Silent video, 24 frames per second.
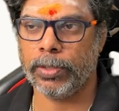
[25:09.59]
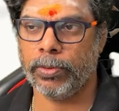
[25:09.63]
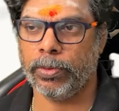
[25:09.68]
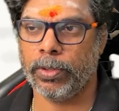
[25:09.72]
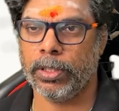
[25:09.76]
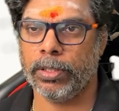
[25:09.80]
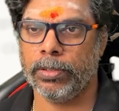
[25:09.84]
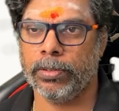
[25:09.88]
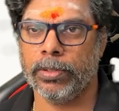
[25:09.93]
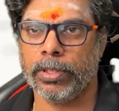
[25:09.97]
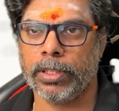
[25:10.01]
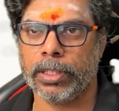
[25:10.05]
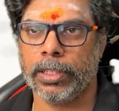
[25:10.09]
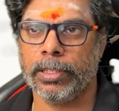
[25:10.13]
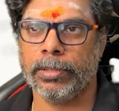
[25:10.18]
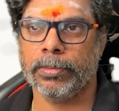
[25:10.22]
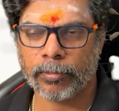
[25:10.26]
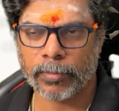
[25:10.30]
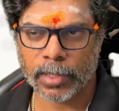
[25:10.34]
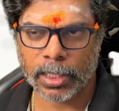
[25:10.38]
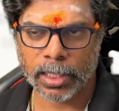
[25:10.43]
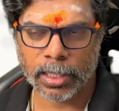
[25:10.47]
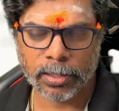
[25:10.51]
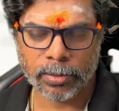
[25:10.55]
one. Okay.
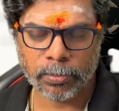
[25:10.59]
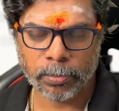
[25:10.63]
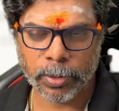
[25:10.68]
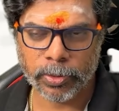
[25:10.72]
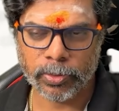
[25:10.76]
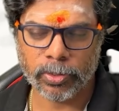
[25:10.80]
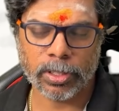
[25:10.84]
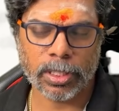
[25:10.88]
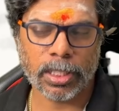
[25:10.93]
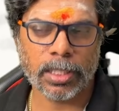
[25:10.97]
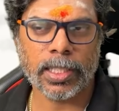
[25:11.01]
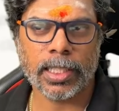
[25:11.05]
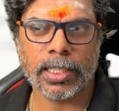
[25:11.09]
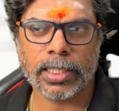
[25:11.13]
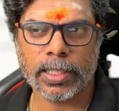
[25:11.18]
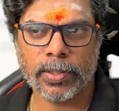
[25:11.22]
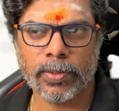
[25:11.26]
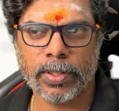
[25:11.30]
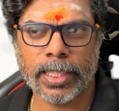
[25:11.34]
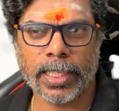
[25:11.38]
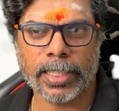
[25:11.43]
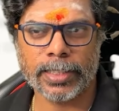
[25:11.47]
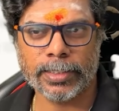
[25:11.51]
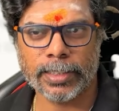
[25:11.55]
Before that, I'll give
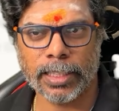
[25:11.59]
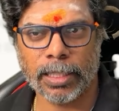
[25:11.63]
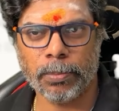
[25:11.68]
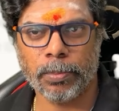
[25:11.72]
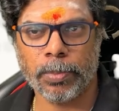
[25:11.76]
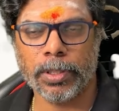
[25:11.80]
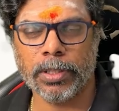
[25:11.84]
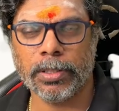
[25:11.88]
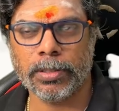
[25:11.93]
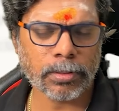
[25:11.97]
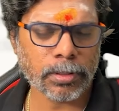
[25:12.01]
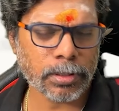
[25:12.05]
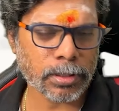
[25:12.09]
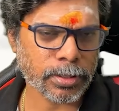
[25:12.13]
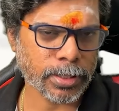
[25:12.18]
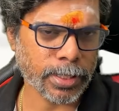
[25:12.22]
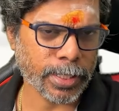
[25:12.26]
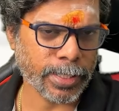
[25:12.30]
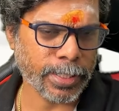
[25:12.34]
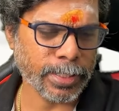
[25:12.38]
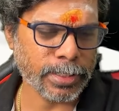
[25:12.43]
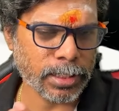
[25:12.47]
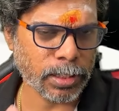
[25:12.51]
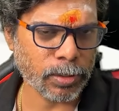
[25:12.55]
an example. The
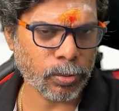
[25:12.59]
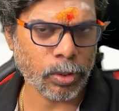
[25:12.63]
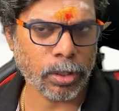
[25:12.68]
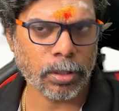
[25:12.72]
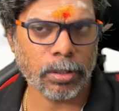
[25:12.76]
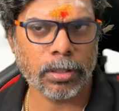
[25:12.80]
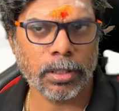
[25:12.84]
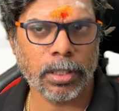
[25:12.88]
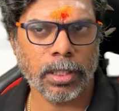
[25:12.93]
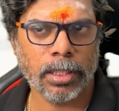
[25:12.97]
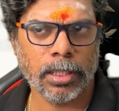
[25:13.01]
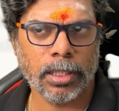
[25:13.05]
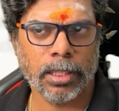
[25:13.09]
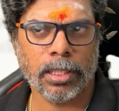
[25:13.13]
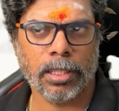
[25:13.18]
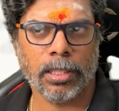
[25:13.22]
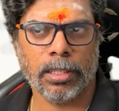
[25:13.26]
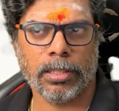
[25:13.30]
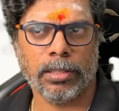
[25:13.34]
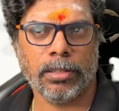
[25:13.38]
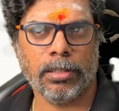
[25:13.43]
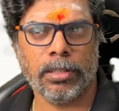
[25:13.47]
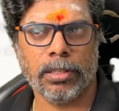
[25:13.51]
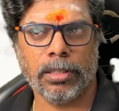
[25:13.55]
recent one,
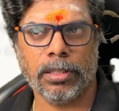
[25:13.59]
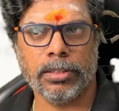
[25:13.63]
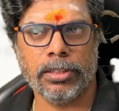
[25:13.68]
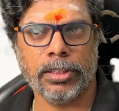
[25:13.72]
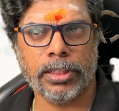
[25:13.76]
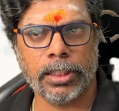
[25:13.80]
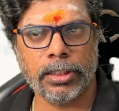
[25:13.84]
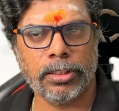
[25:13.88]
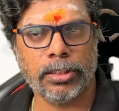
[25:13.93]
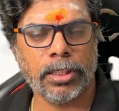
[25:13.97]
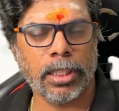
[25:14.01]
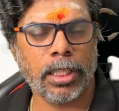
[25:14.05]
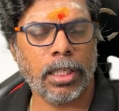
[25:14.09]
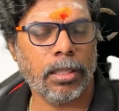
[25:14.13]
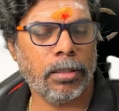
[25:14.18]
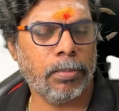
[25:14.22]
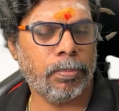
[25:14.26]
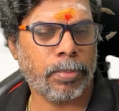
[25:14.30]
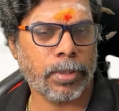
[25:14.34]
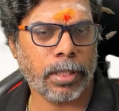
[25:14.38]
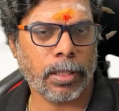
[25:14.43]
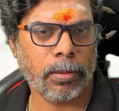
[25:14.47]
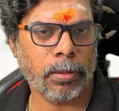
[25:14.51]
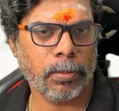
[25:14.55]
Gensal
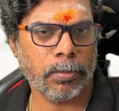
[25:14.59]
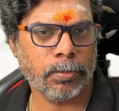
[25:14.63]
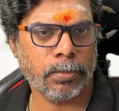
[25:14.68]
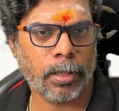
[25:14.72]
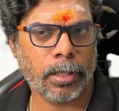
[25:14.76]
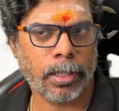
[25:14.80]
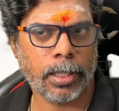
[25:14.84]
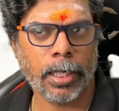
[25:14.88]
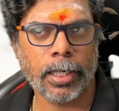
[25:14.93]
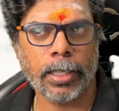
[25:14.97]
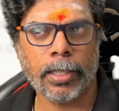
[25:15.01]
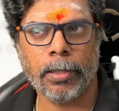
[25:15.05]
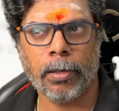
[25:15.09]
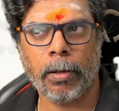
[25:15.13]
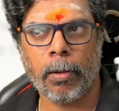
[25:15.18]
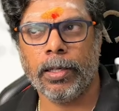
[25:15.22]
problem, right?